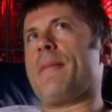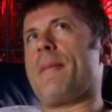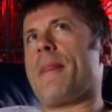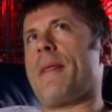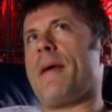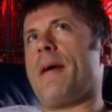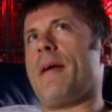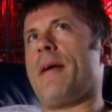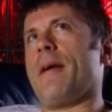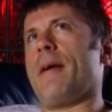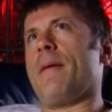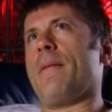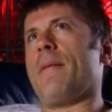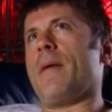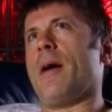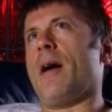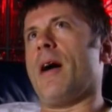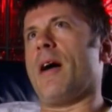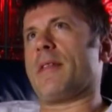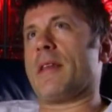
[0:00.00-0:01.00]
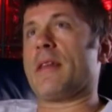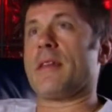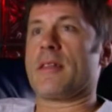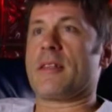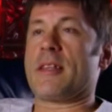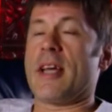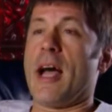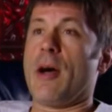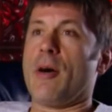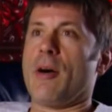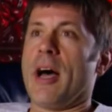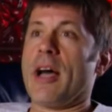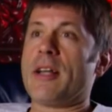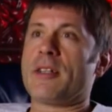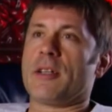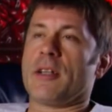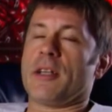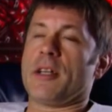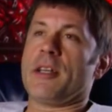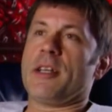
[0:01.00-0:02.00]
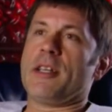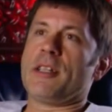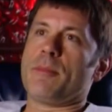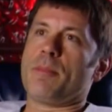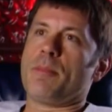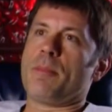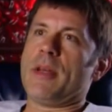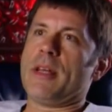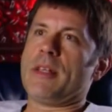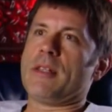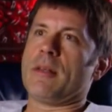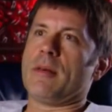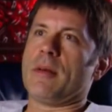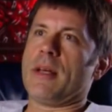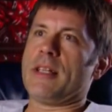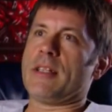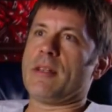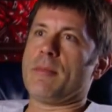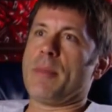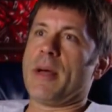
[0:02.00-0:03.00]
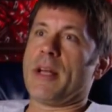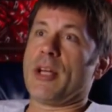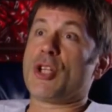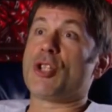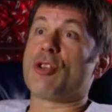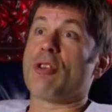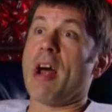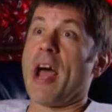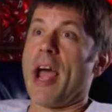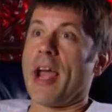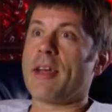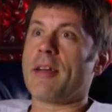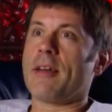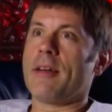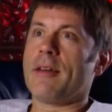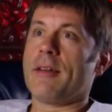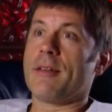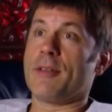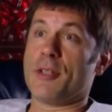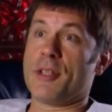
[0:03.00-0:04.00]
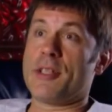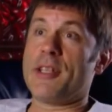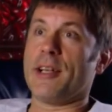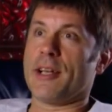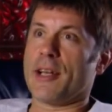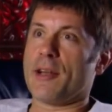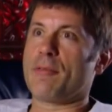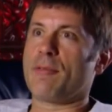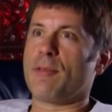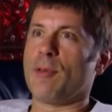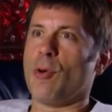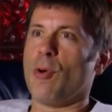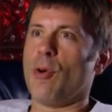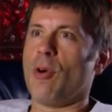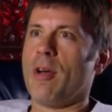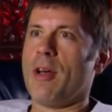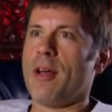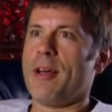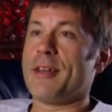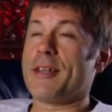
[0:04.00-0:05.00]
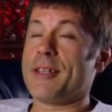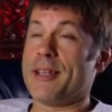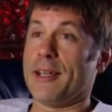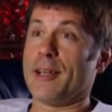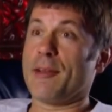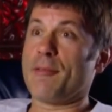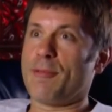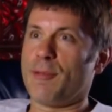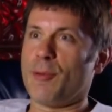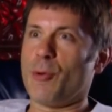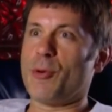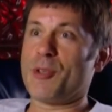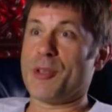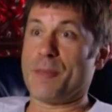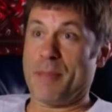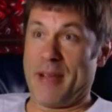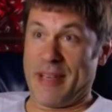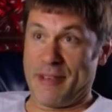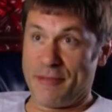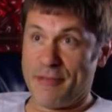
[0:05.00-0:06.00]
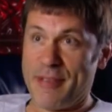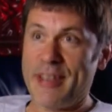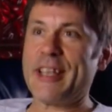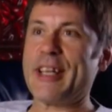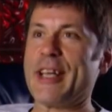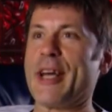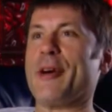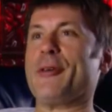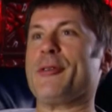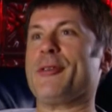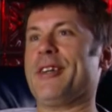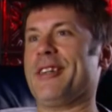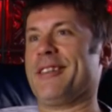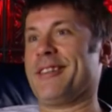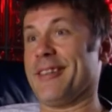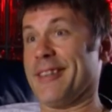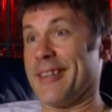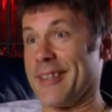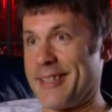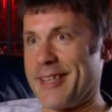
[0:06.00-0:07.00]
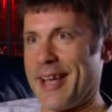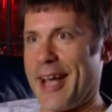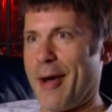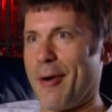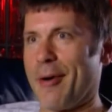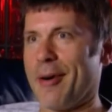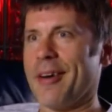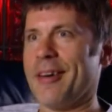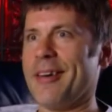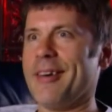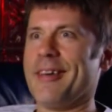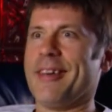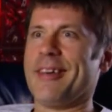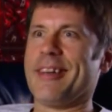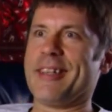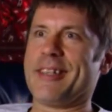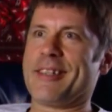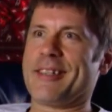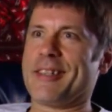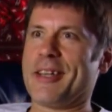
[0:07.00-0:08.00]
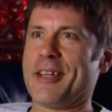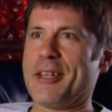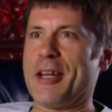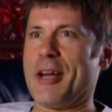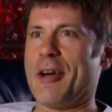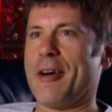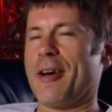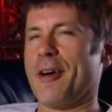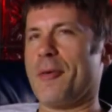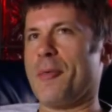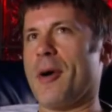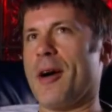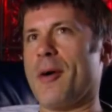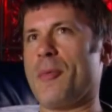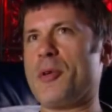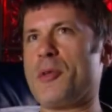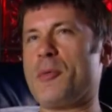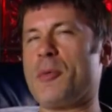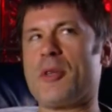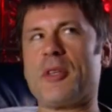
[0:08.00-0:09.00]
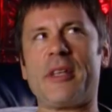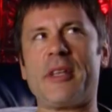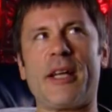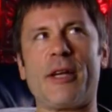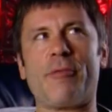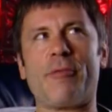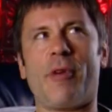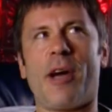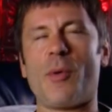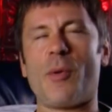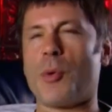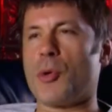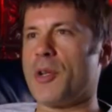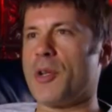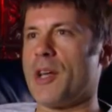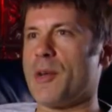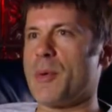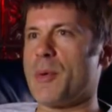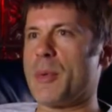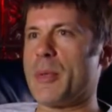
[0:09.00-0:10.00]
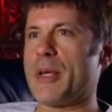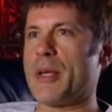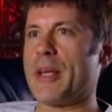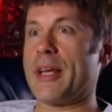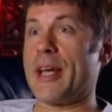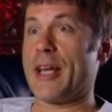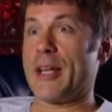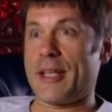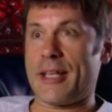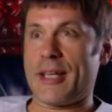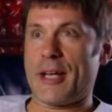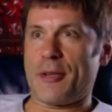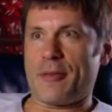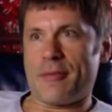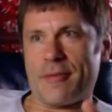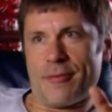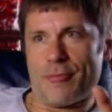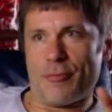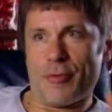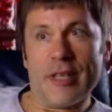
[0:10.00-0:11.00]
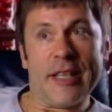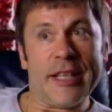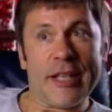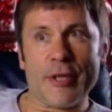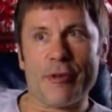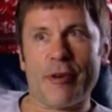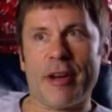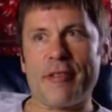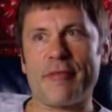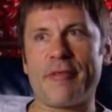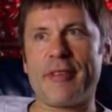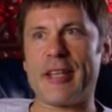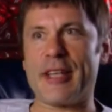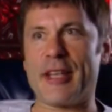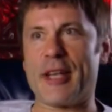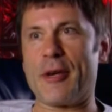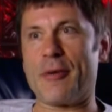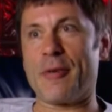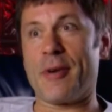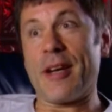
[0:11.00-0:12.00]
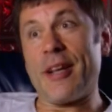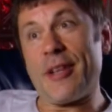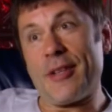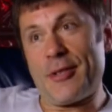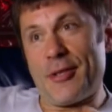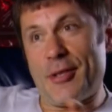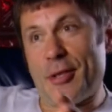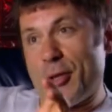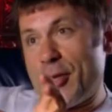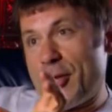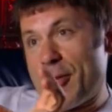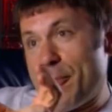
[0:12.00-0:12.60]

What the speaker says: mean, I think the tower actually is a better track than Killing Floor. Killing Floor's a better video than the tower. It's, you know, I wish we could get it right one day where we could get, you know, really great video